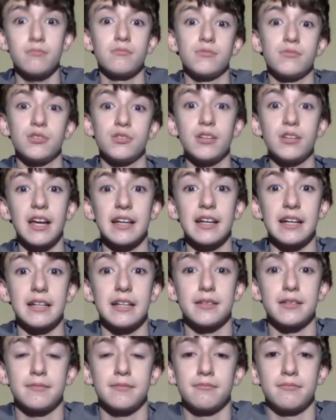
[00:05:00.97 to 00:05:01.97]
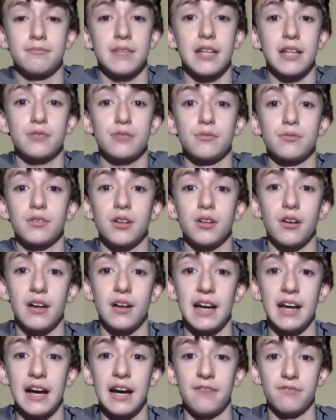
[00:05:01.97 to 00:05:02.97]
So yeah, guys, that's really all I
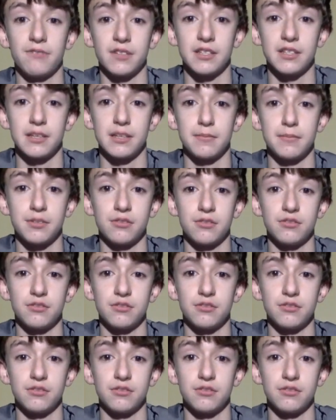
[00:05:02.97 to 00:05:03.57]
have for this episode of